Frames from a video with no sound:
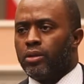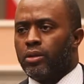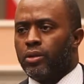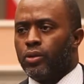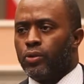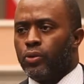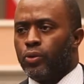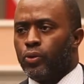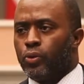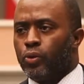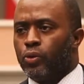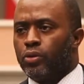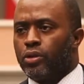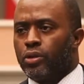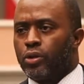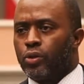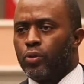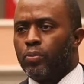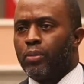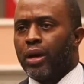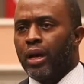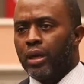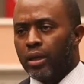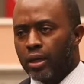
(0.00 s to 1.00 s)
to
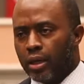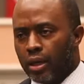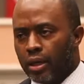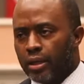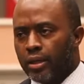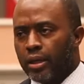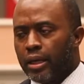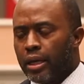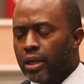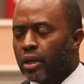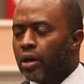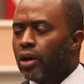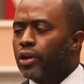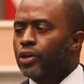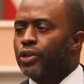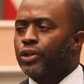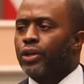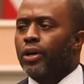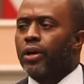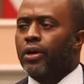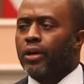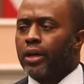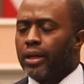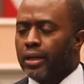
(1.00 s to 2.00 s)
make it in our
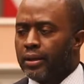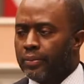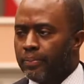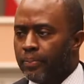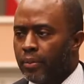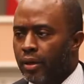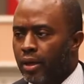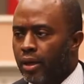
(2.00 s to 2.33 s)
journey.